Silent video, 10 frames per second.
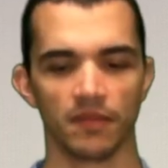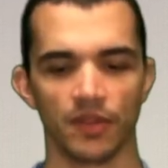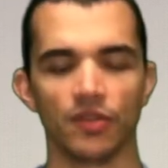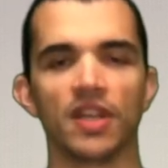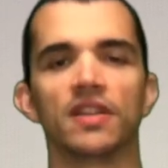
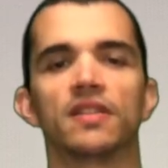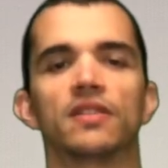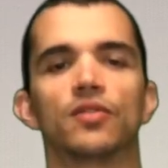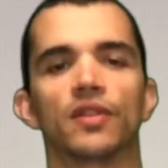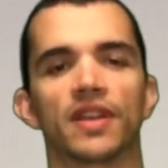You need
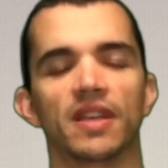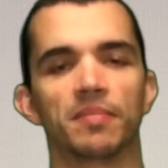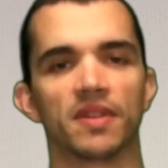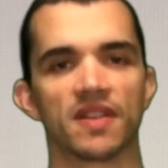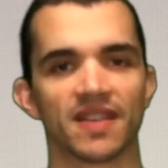to
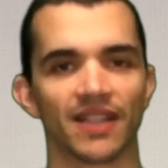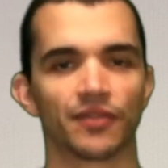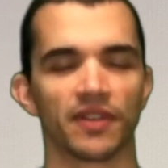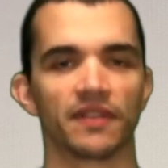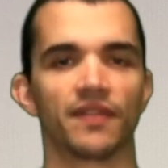keep the
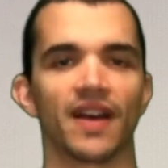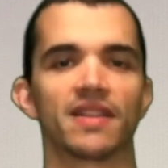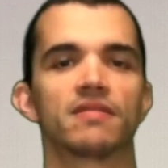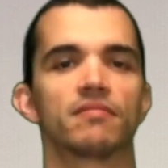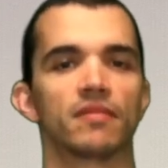saturated
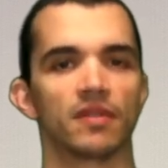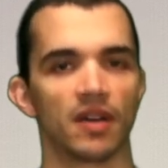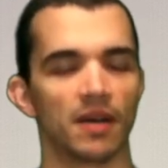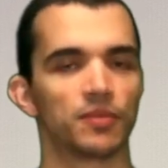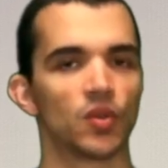fats
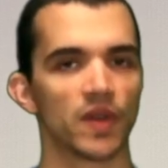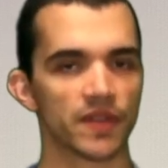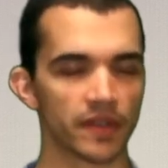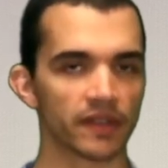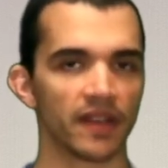up to a
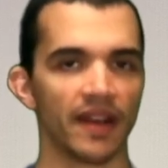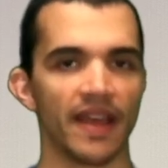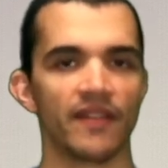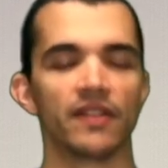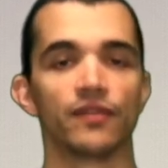certain
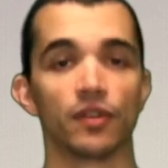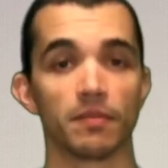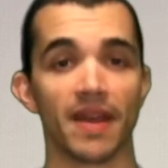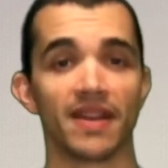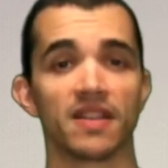level. For
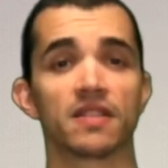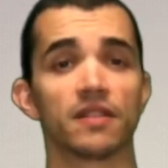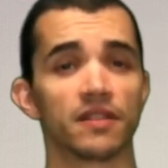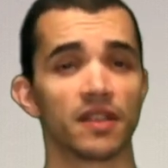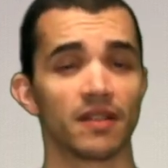men it's
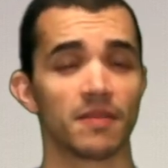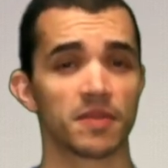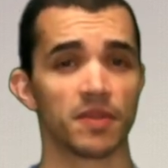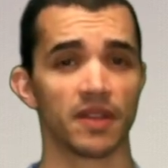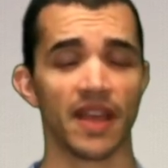30
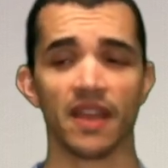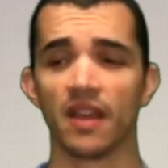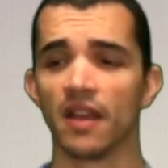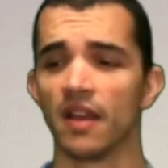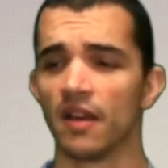grams per day.
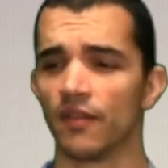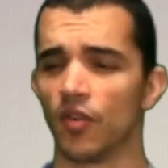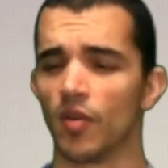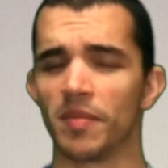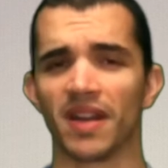
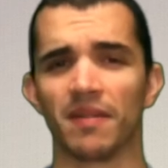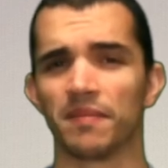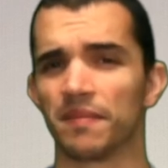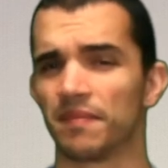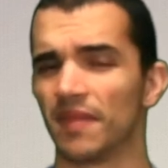For women I
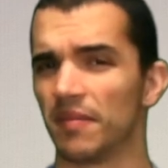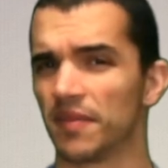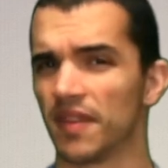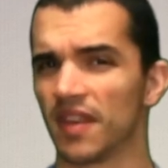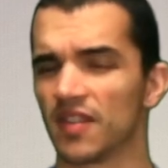
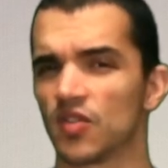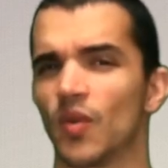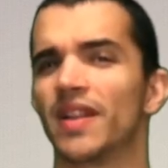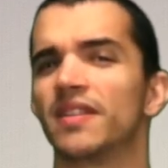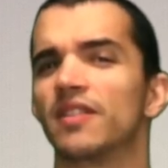think it's
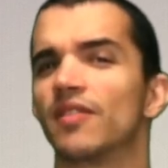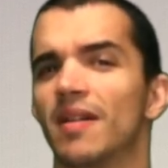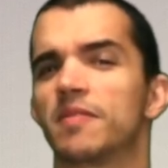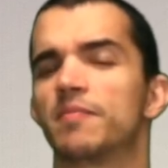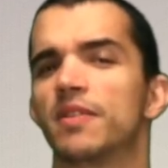20
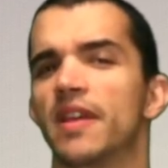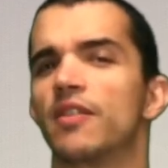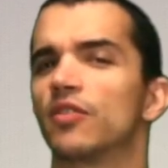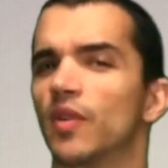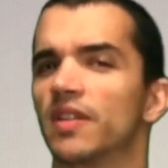grams per day
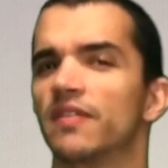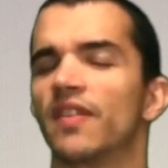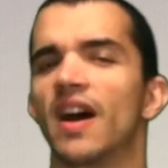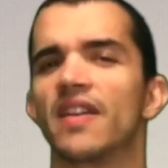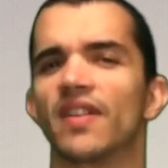or
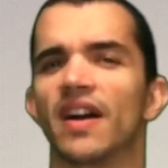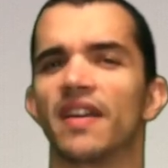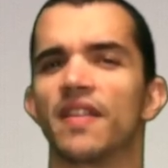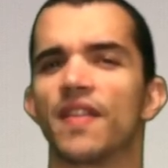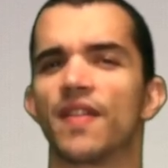25.
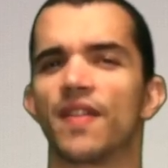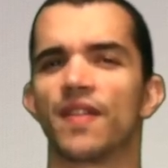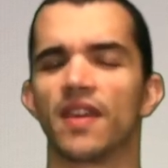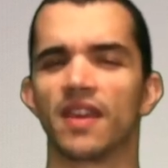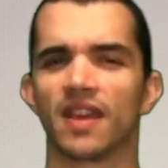I
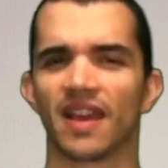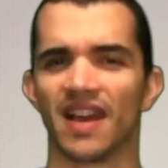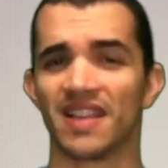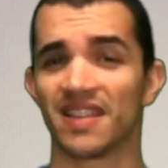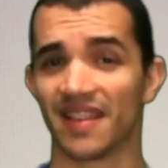think
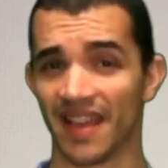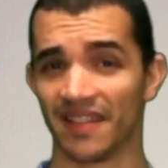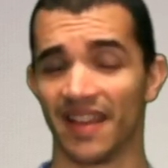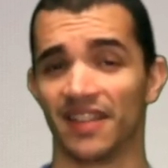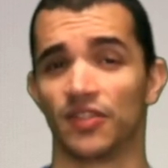I
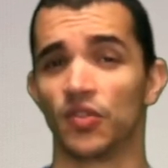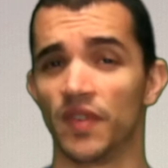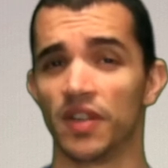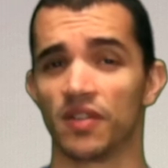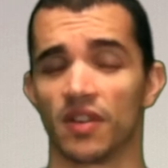said that 2
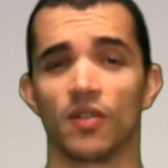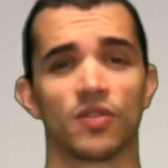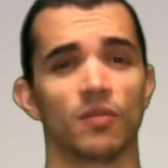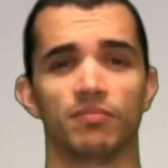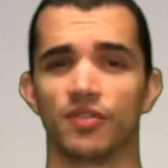videos ago,
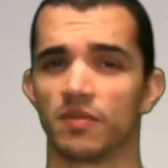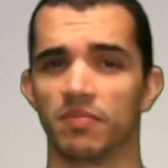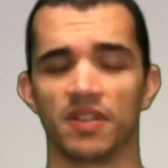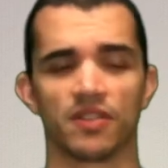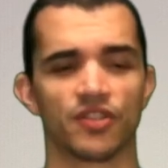so just
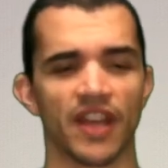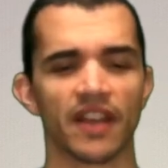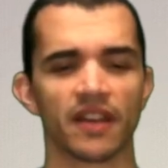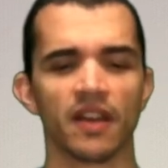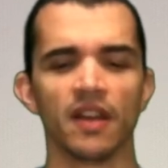please
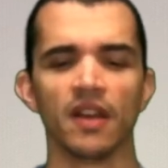check.